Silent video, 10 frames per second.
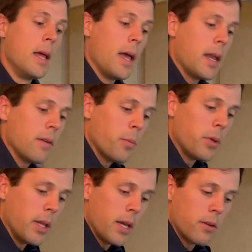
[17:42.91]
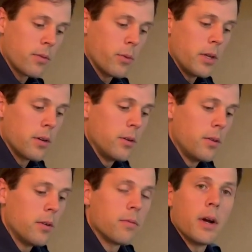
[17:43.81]
and have a plan for what you're gonna do with
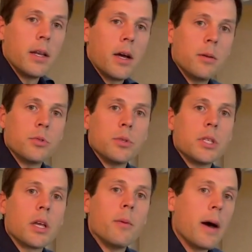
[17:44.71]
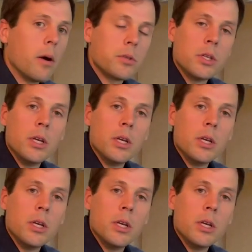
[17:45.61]
your fried items once they come out.